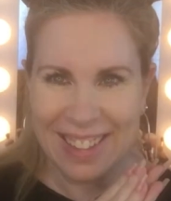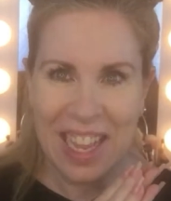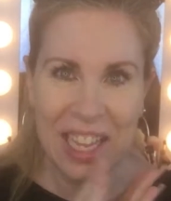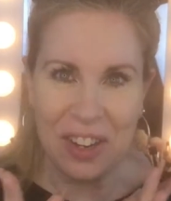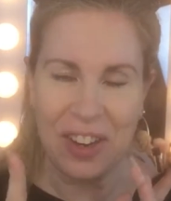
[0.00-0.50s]

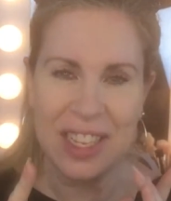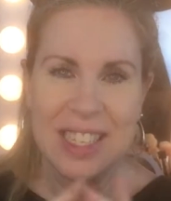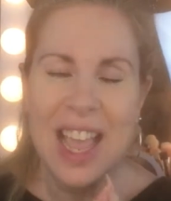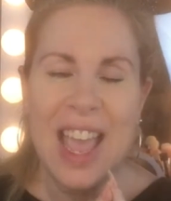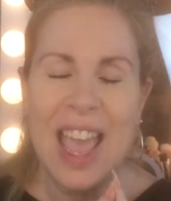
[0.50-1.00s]
He agrees.
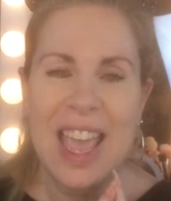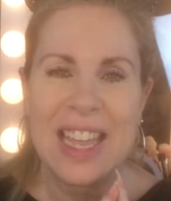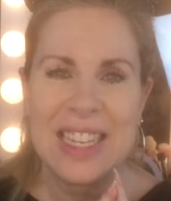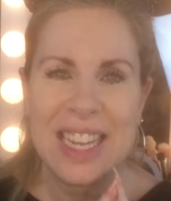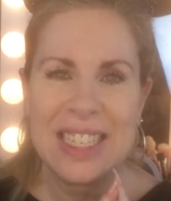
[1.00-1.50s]
And
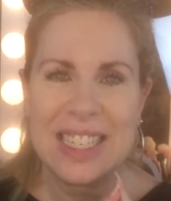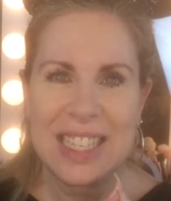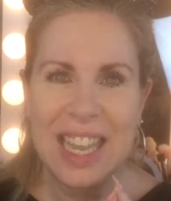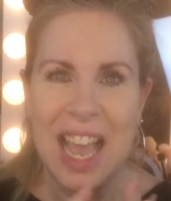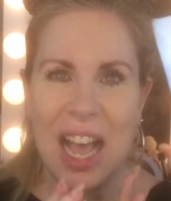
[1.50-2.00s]
to
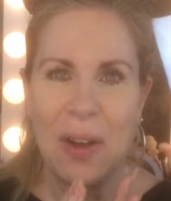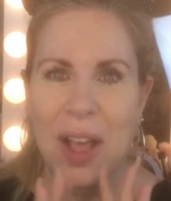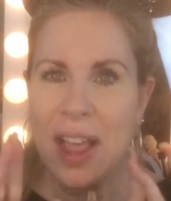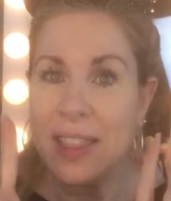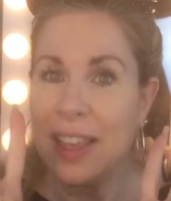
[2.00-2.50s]
see how
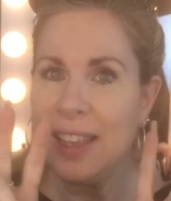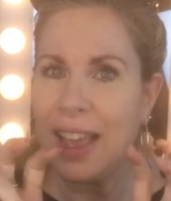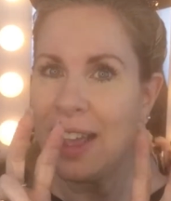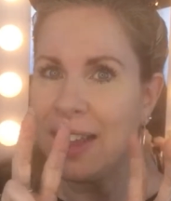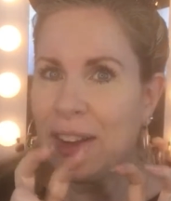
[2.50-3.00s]
the
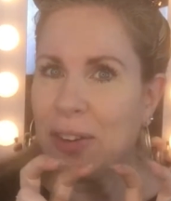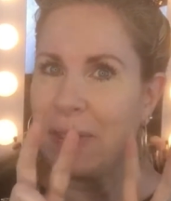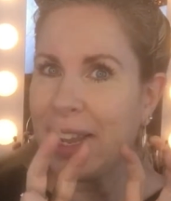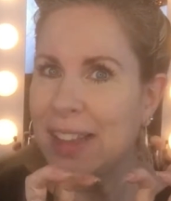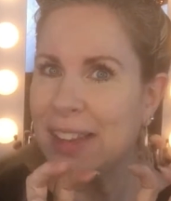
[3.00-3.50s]
young or
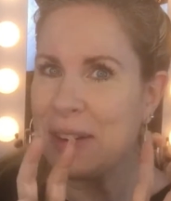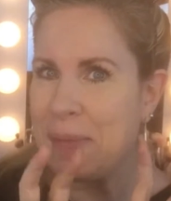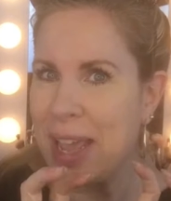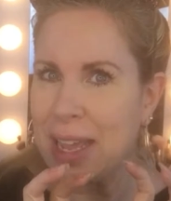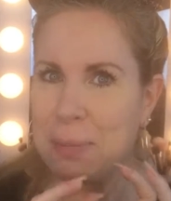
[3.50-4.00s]
regular
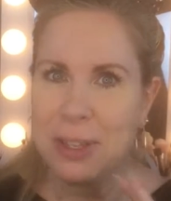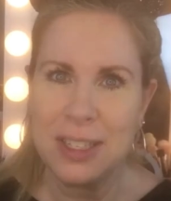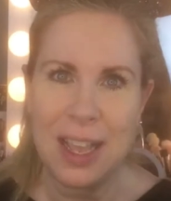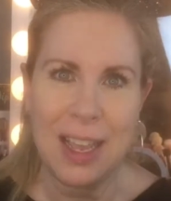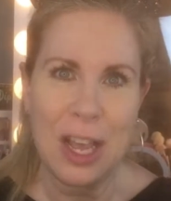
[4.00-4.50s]
makeup looks
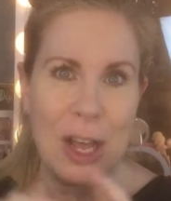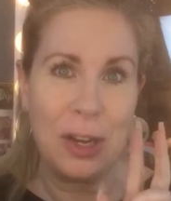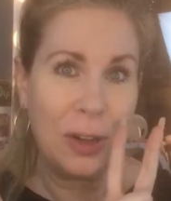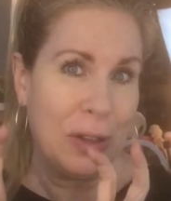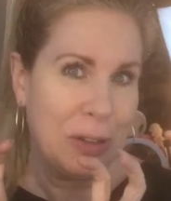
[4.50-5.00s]
like on
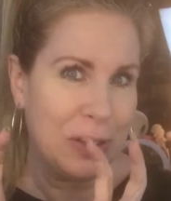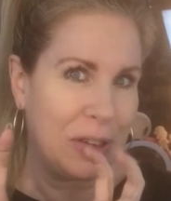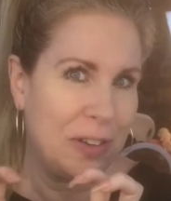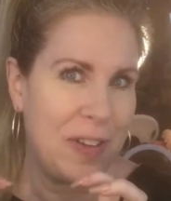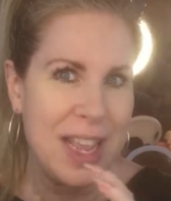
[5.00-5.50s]

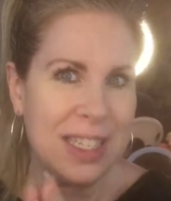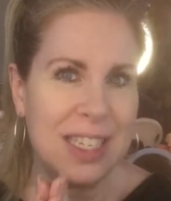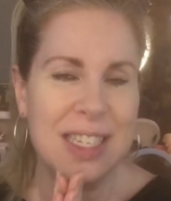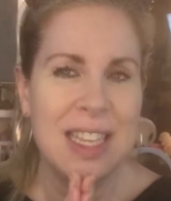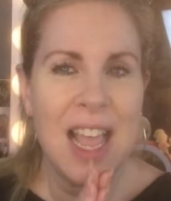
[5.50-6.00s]
older
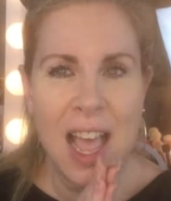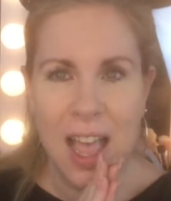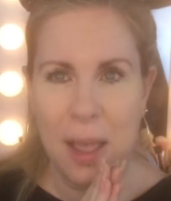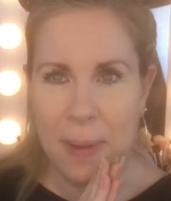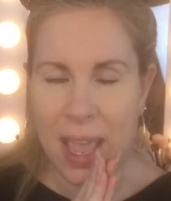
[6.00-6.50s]
faces.
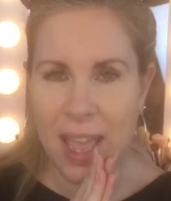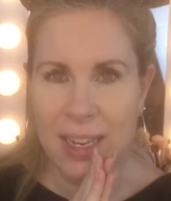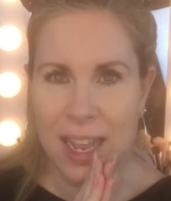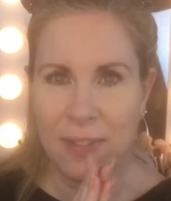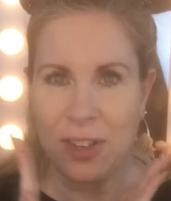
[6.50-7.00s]
And
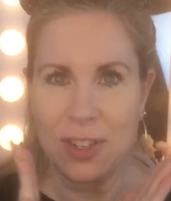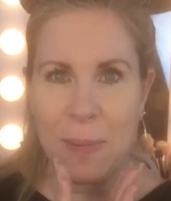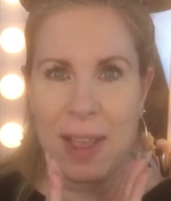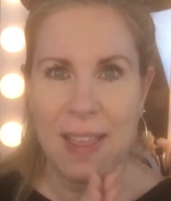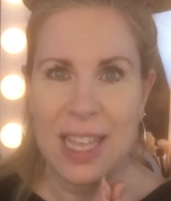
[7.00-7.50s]
if you saw
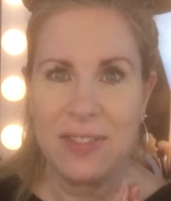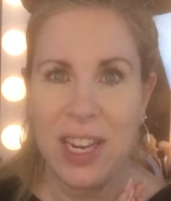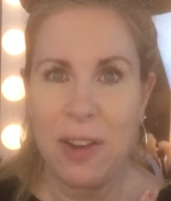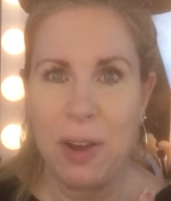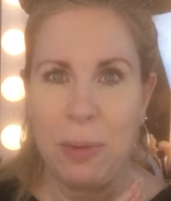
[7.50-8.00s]
my last
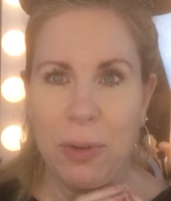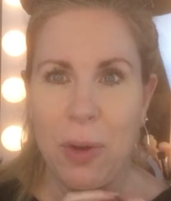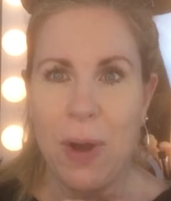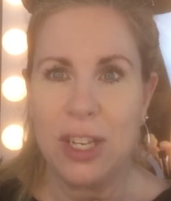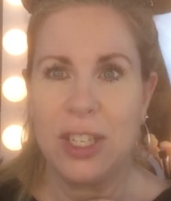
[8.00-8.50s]
video, I hope you'll go
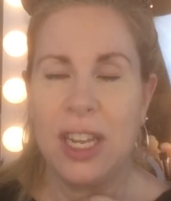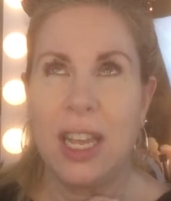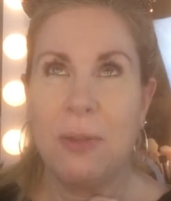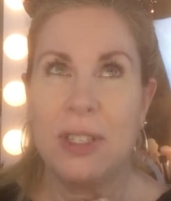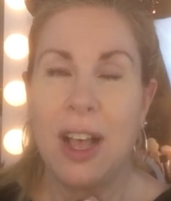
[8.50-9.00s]
watch it.
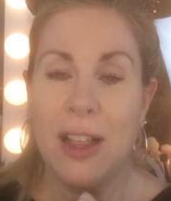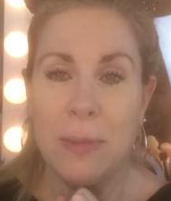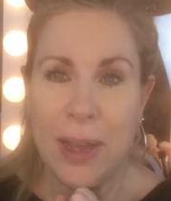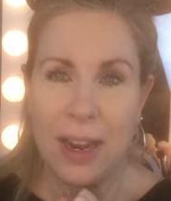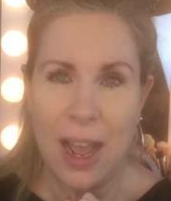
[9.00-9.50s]
It was all
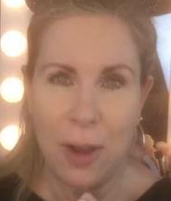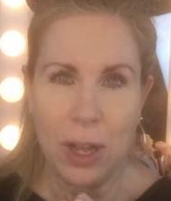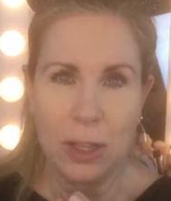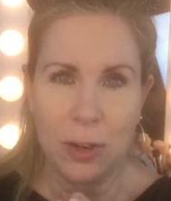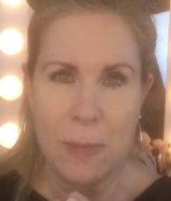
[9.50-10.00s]
about how
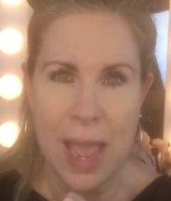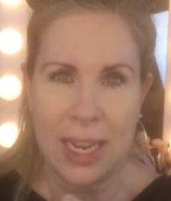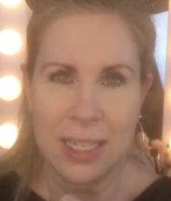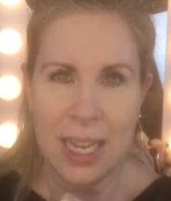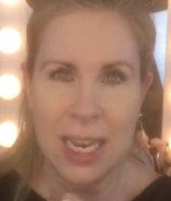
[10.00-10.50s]
Allure
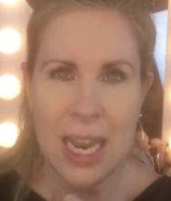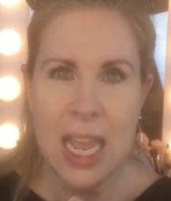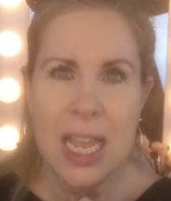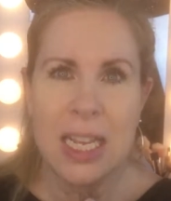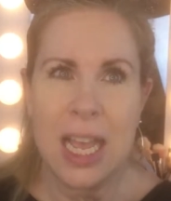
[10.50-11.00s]
Magazine
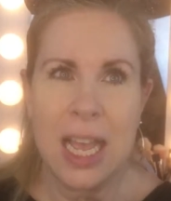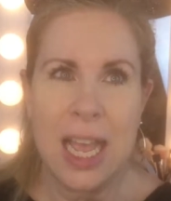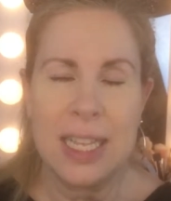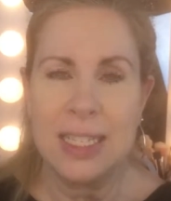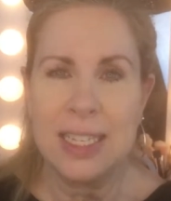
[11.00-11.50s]

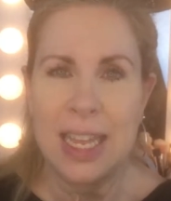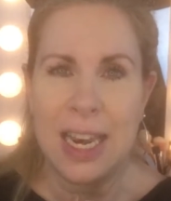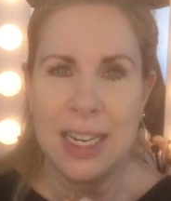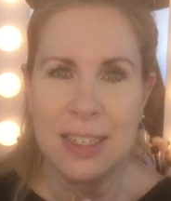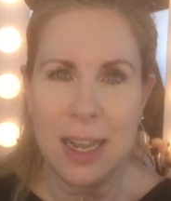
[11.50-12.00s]
has decided
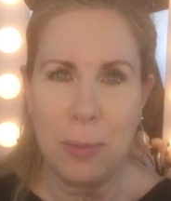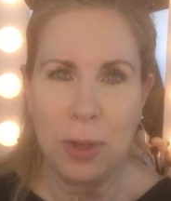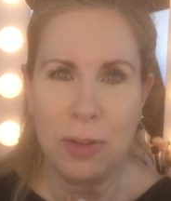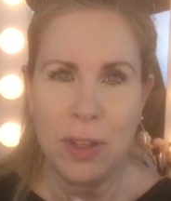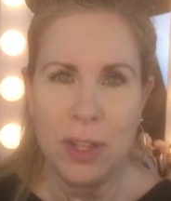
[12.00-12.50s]
to stop
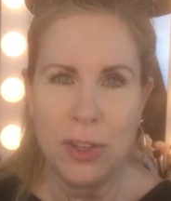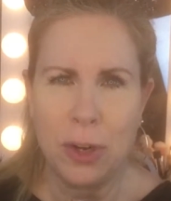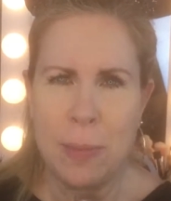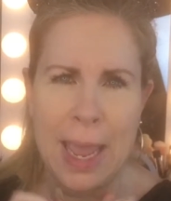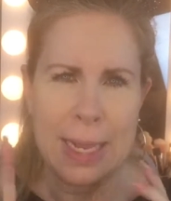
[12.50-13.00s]
using the
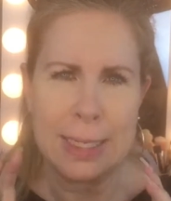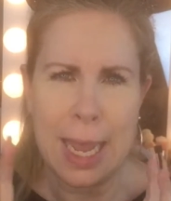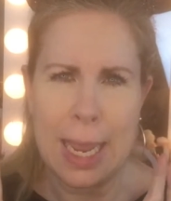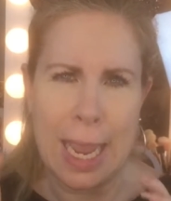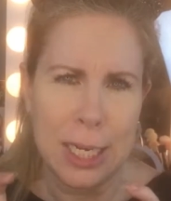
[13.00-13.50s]
term
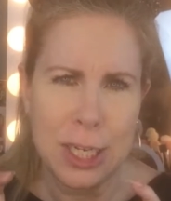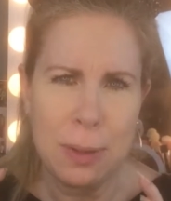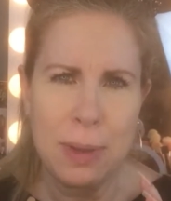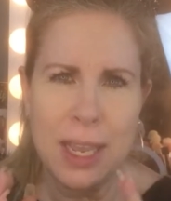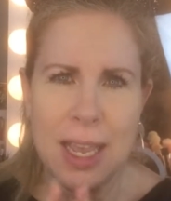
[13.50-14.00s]
anti-aging
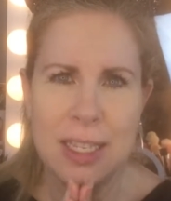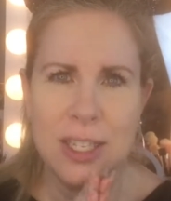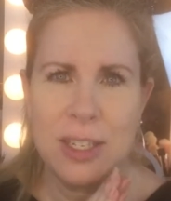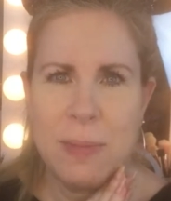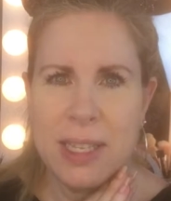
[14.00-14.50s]
because it
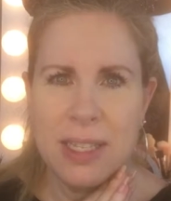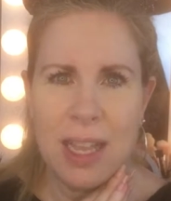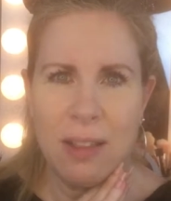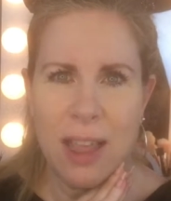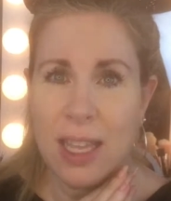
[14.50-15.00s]
just makes it
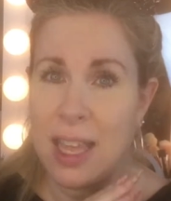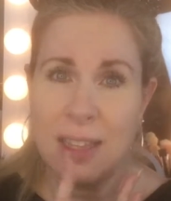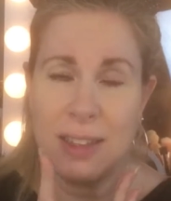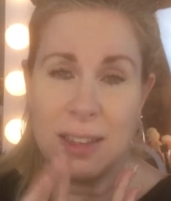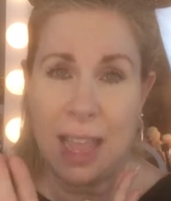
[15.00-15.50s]
sound like
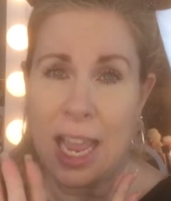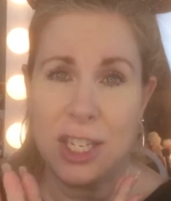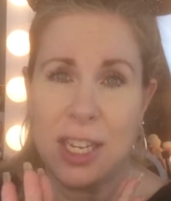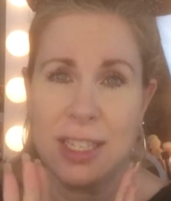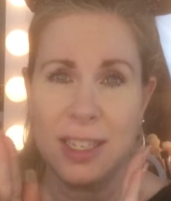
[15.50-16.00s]

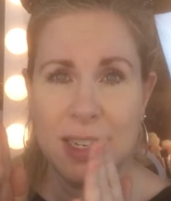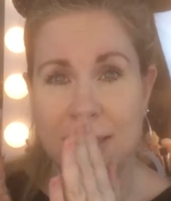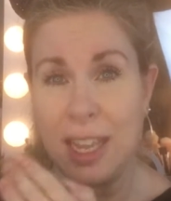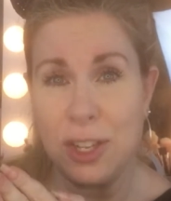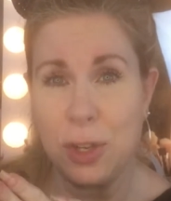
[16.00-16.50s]
aging is a
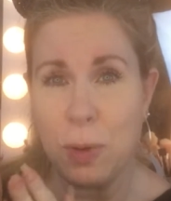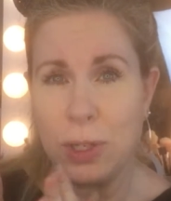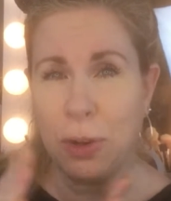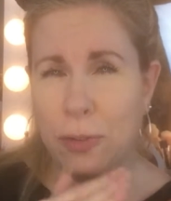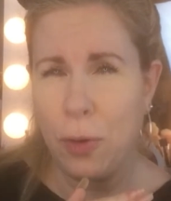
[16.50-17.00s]
disease you want to
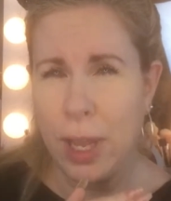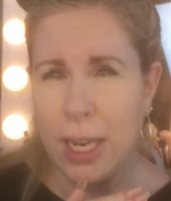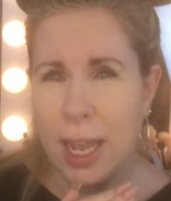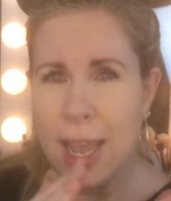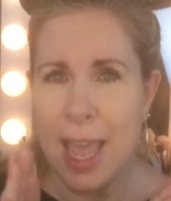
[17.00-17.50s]
avoid.
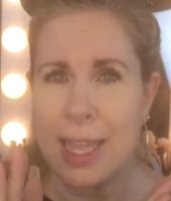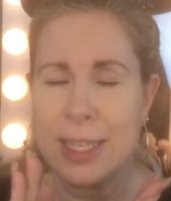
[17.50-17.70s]
And